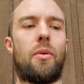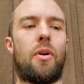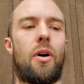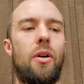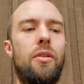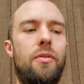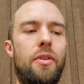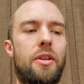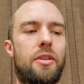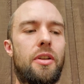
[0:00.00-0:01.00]
all of
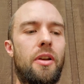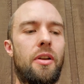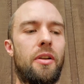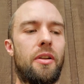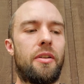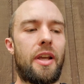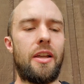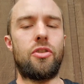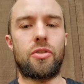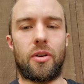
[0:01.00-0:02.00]
this
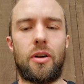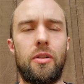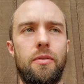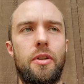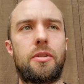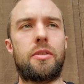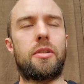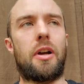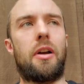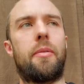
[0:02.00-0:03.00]
nature, all of this
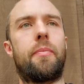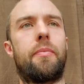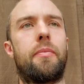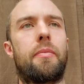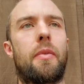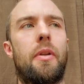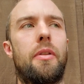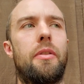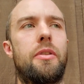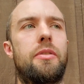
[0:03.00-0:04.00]

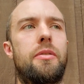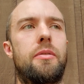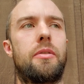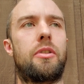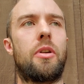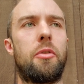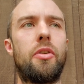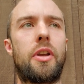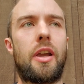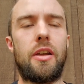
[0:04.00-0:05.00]
this
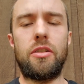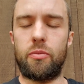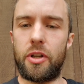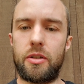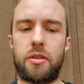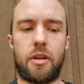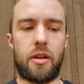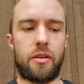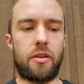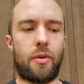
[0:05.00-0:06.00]
communication, we could
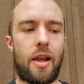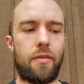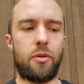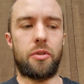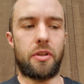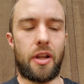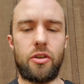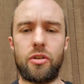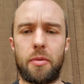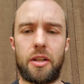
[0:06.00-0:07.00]
say, that you're having with
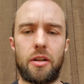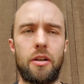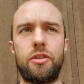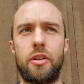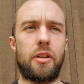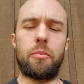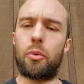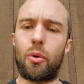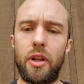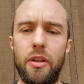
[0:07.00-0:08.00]
nature by touching it and
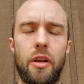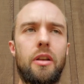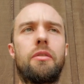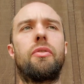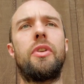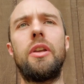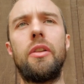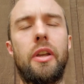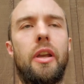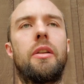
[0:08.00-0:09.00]
breathing it and
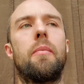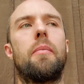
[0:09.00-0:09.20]
feeling it,